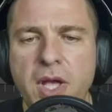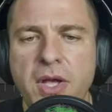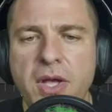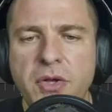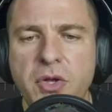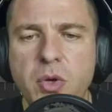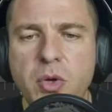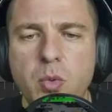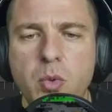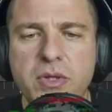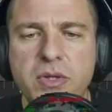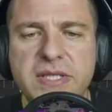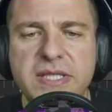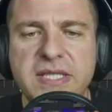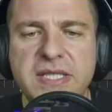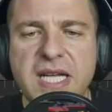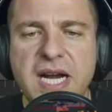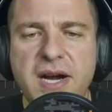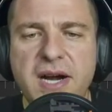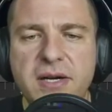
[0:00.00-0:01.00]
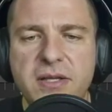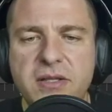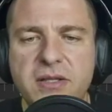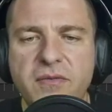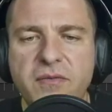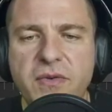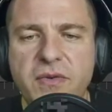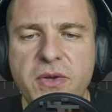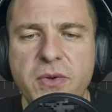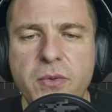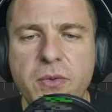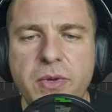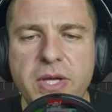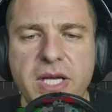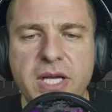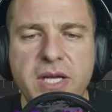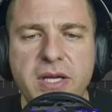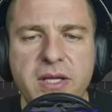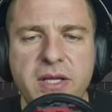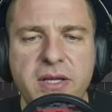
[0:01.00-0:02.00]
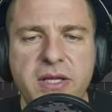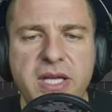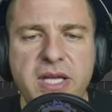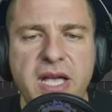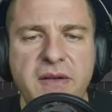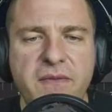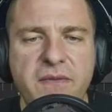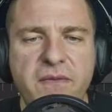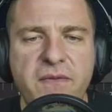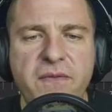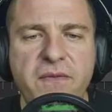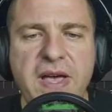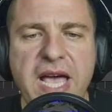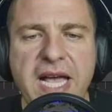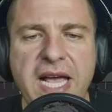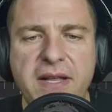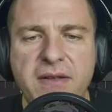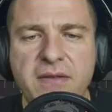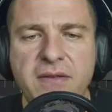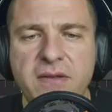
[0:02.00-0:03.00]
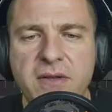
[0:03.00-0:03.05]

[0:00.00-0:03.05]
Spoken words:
will start viewing the effect